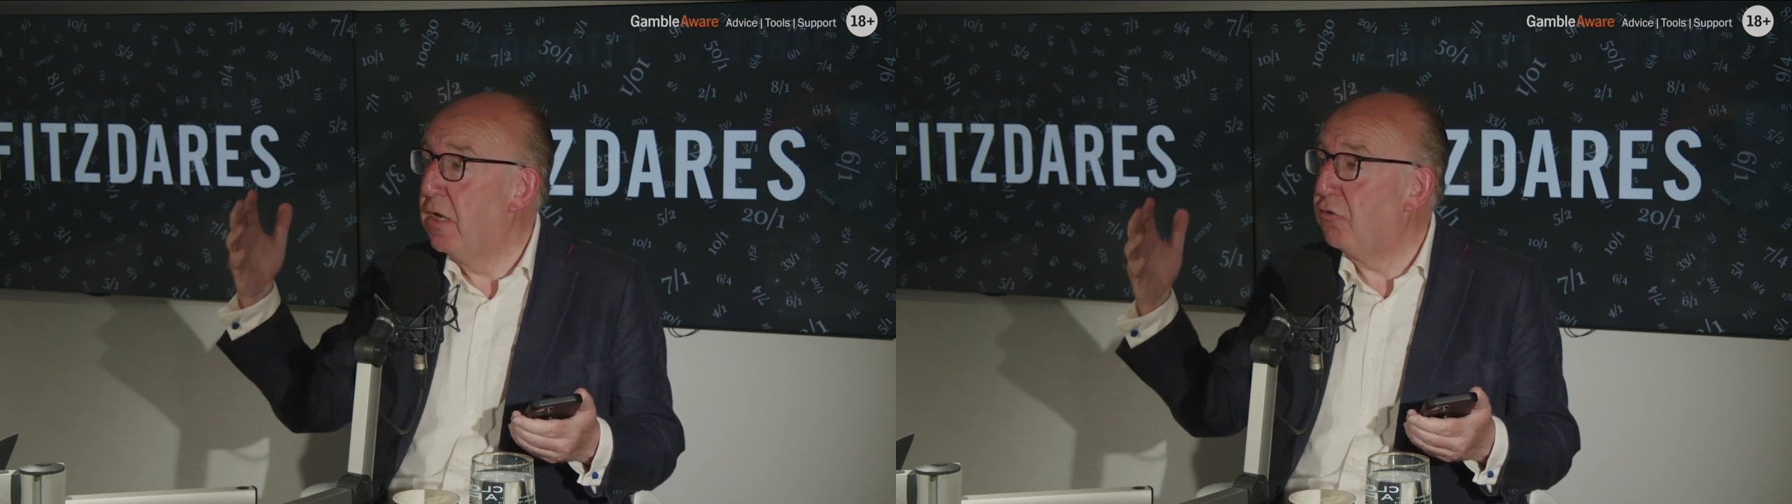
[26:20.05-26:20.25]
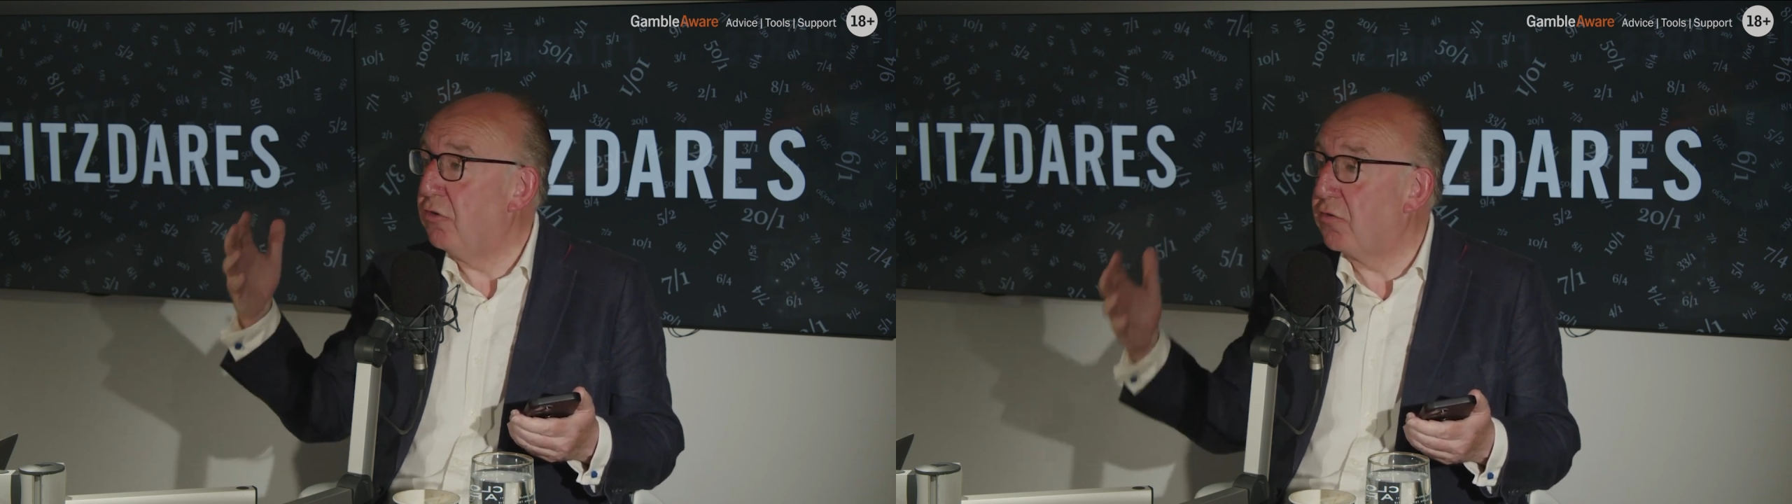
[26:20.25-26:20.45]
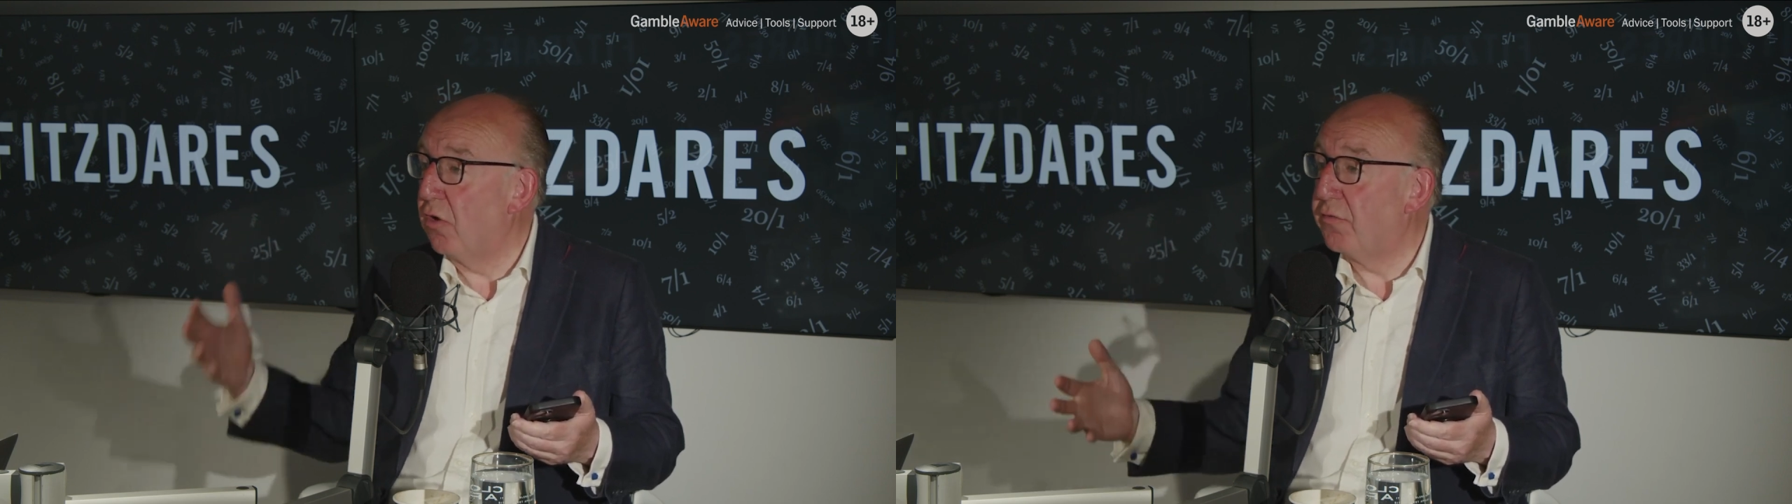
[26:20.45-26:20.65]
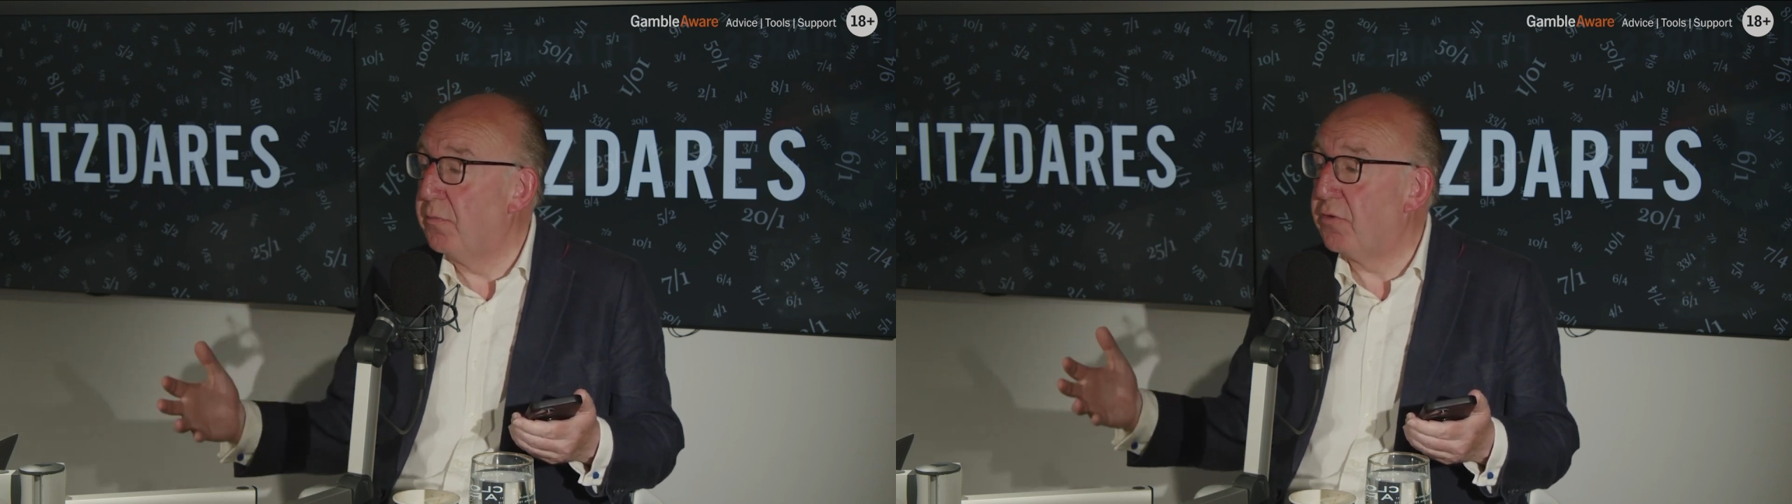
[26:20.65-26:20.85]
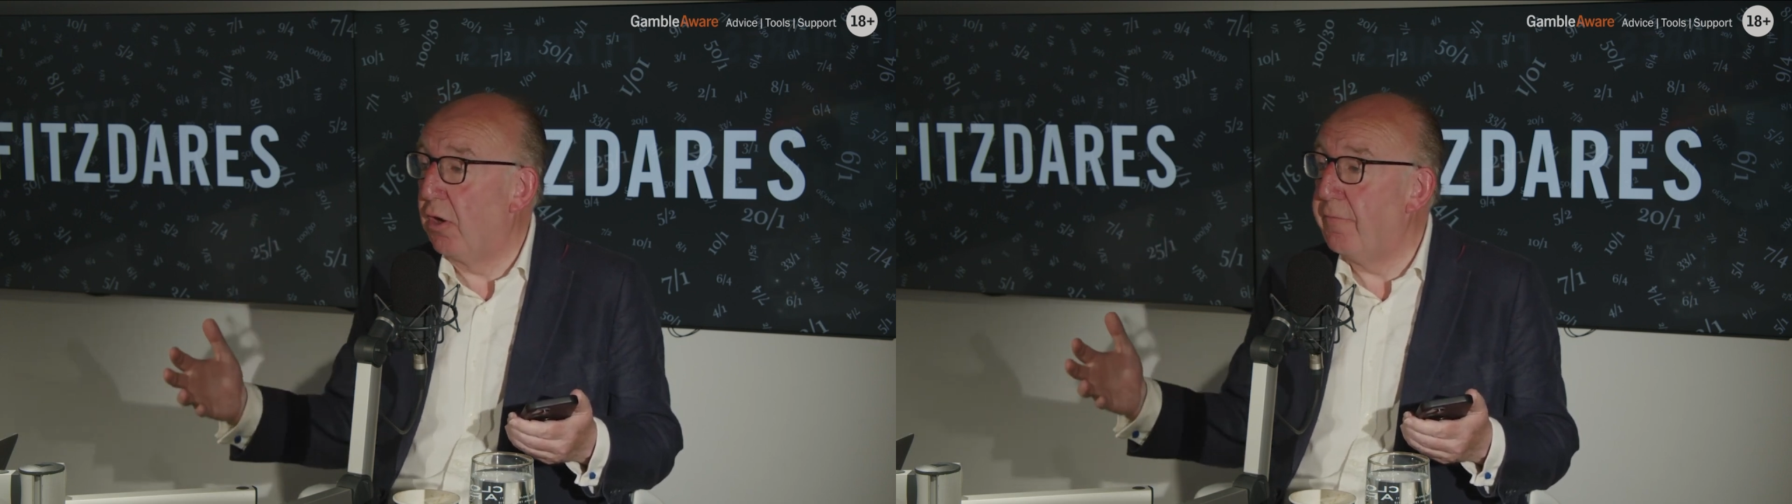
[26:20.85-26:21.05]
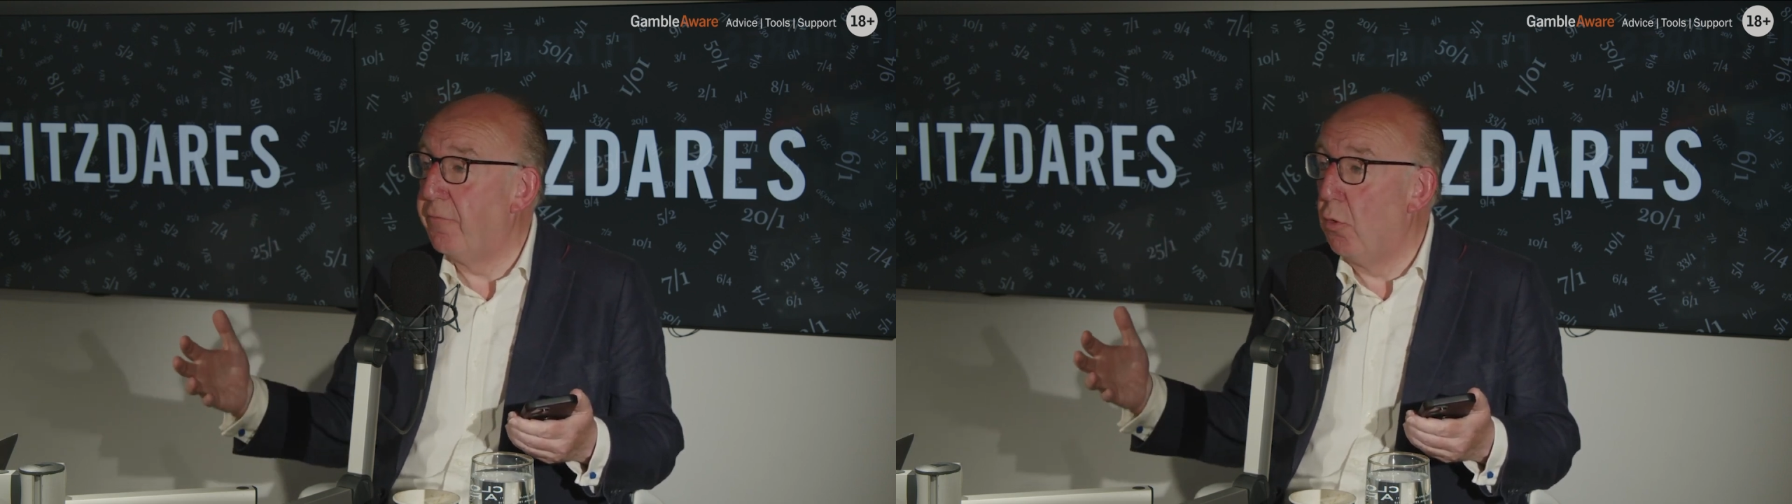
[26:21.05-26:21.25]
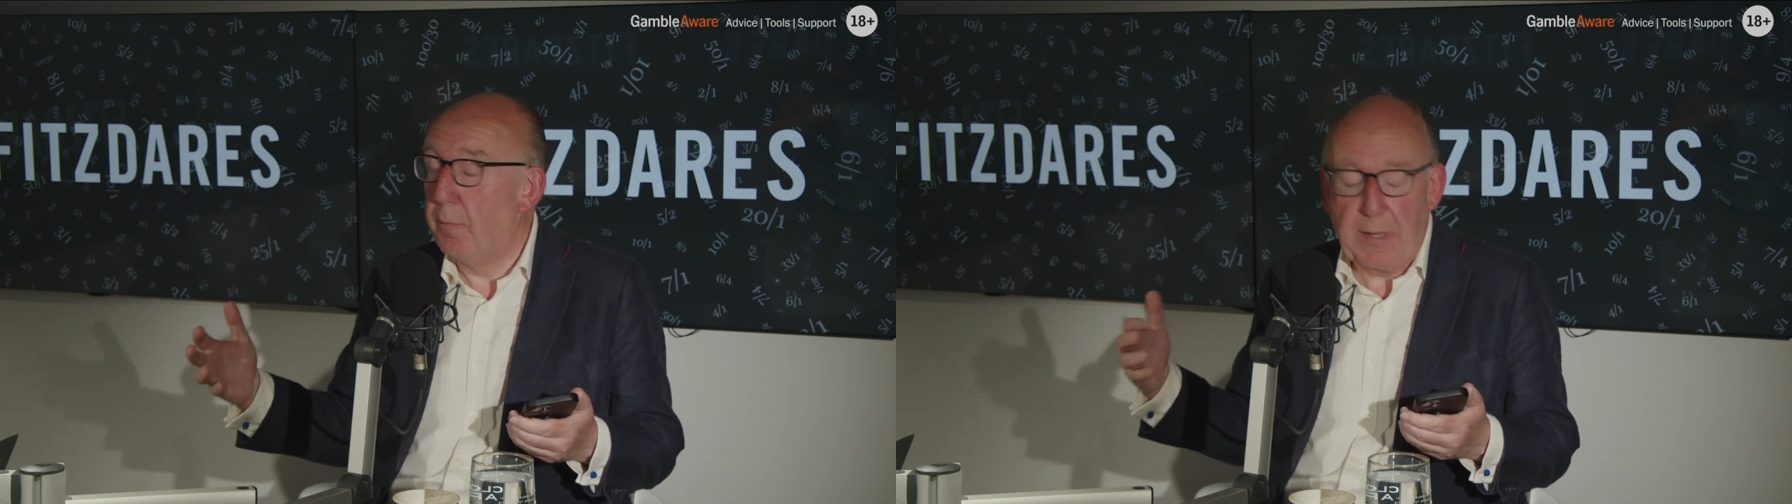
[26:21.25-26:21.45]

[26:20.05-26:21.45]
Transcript: She's got some solid form